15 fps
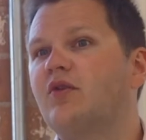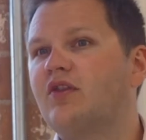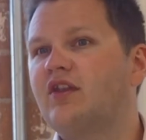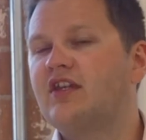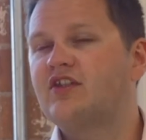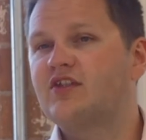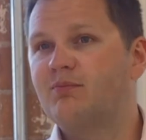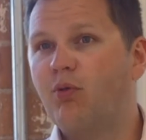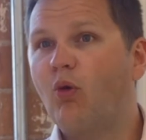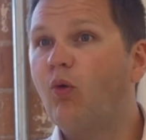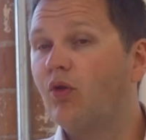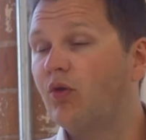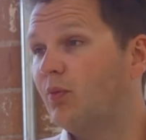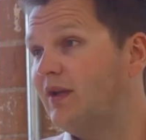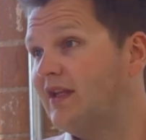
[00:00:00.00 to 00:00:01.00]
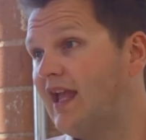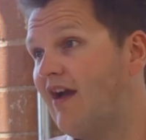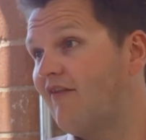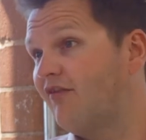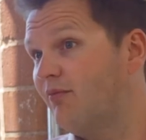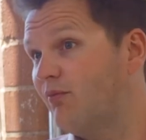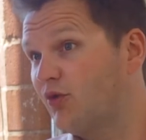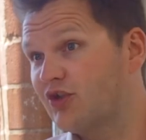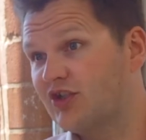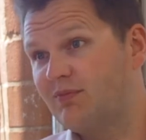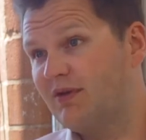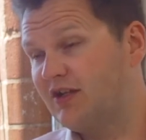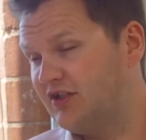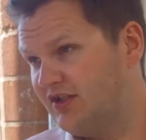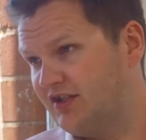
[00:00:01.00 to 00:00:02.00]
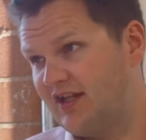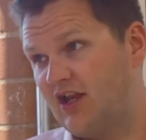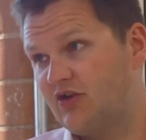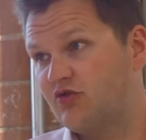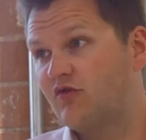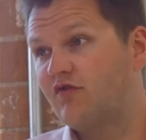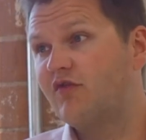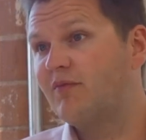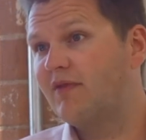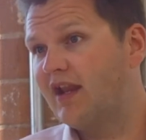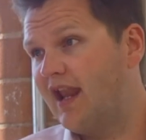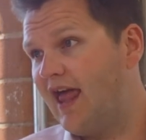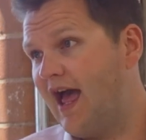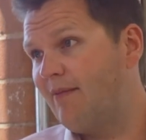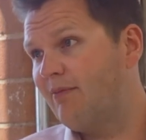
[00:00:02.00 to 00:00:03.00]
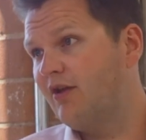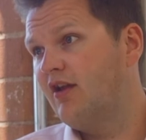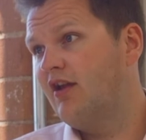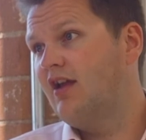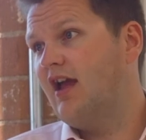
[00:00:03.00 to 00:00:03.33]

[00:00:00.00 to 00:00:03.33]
the support that we get from Worcester Business Central, from the LEP